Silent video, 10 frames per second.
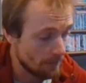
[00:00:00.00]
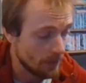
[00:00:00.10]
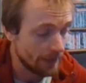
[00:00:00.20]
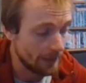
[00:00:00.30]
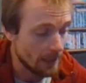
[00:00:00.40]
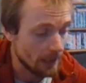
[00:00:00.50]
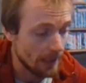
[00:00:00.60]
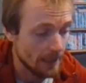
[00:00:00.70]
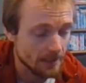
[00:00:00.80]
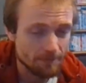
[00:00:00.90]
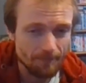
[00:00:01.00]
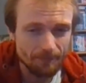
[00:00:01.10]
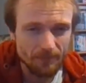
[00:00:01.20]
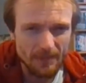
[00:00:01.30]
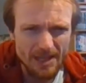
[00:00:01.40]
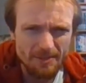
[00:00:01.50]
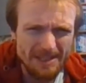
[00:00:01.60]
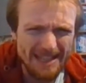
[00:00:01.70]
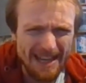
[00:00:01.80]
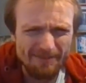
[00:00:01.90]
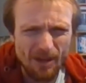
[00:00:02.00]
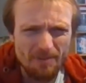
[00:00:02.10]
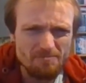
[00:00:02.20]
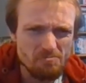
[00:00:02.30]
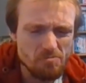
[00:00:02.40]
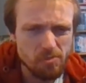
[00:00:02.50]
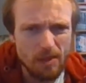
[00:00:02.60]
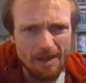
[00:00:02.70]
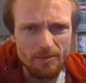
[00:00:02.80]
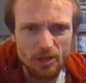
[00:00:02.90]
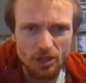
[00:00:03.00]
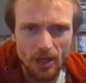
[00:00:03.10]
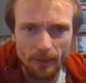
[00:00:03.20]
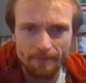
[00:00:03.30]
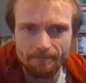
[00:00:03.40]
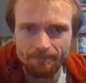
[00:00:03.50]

But yeah, it's a piece of kit. Everybody should carry.